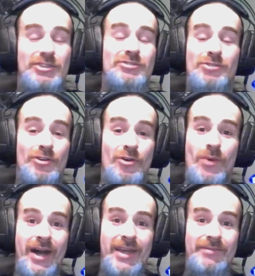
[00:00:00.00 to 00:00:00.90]
just don't know
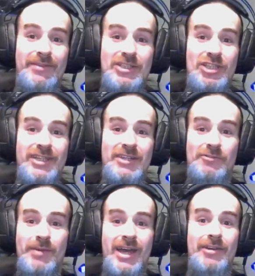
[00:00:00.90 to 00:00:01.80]
why they changed it
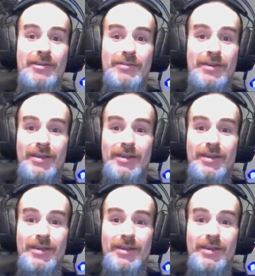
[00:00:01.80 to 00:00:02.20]
from Aerith.